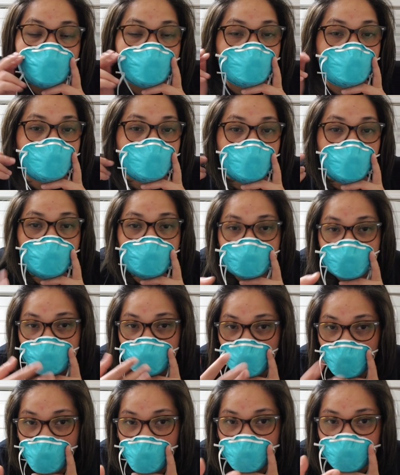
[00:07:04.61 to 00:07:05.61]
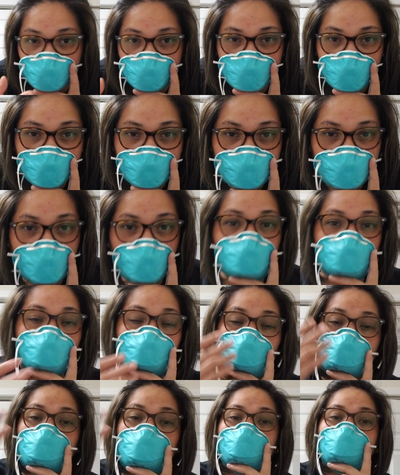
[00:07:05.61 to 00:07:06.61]
the thing that I have in myself and
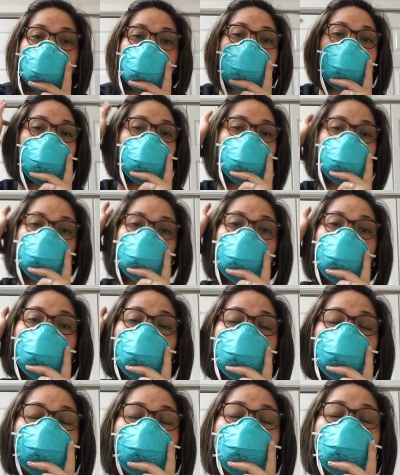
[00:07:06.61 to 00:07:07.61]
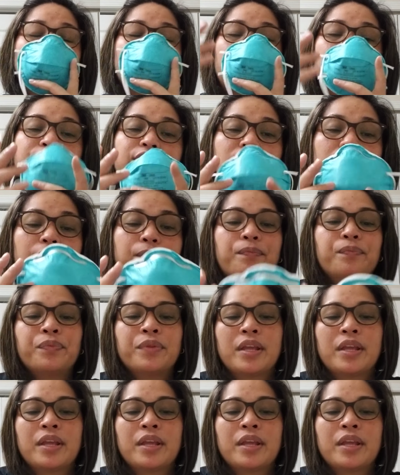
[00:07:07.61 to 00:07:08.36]
protect myself. It goes vice versa